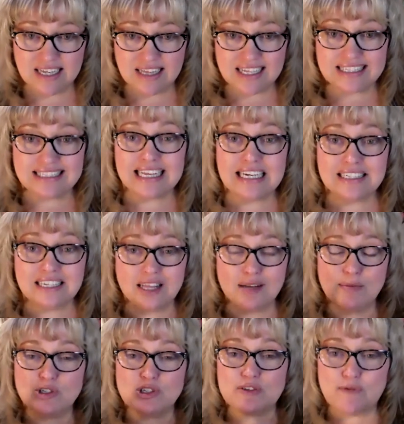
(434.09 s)
let's get it done the
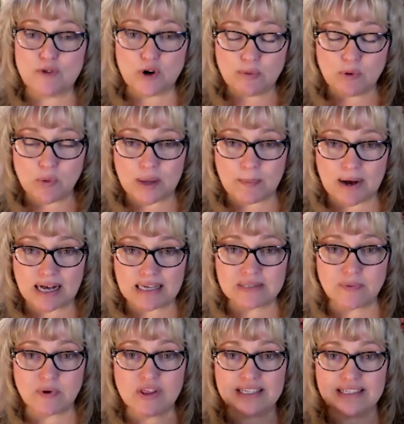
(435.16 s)
most affordable way
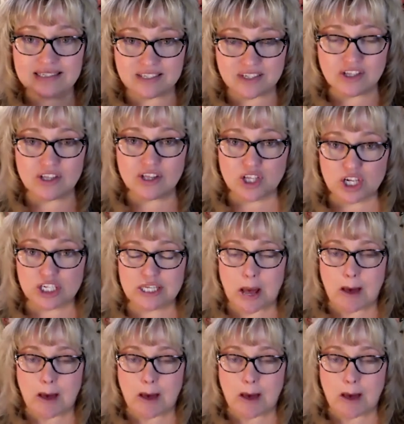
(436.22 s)
possible that still looks